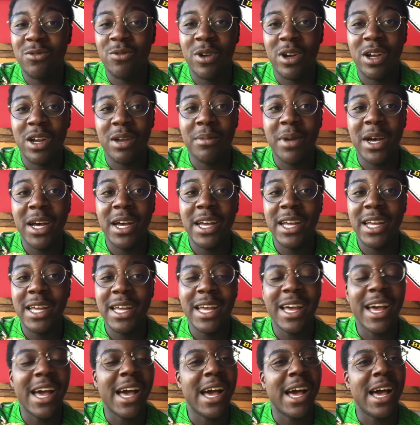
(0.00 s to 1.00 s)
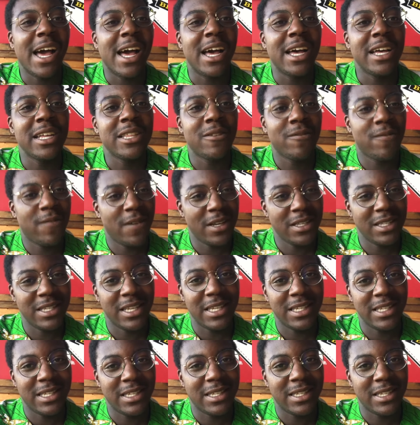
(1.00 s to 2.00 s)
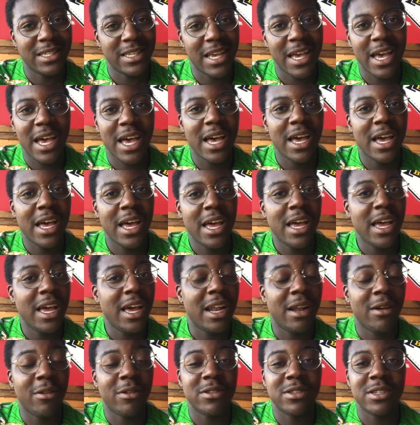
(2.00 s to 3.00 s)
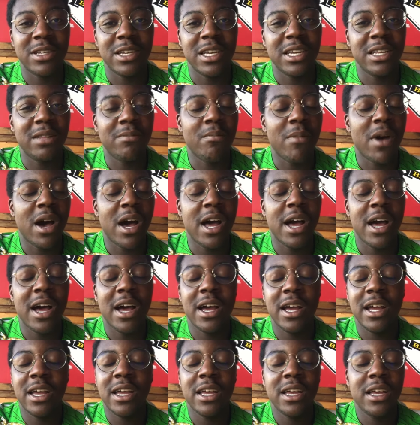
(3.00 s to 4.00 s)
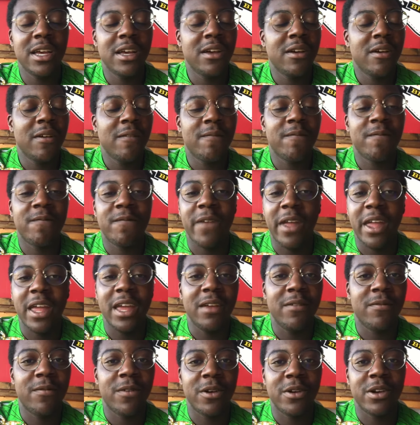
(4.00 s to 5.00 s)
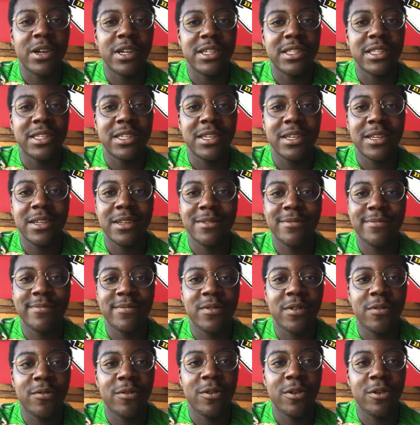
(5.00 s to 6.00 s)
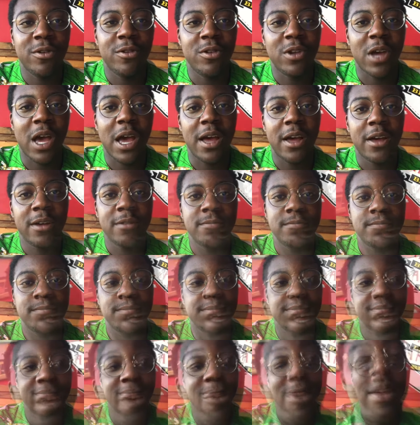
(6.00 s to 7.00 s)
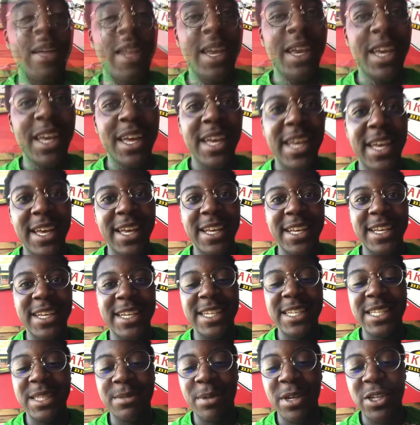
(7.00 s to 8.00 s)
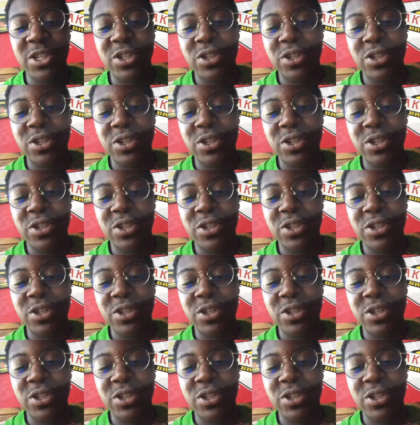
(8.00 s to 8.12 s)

where am I? At Fuzzy's, and I'm going to eat my favorite food. Here it is, my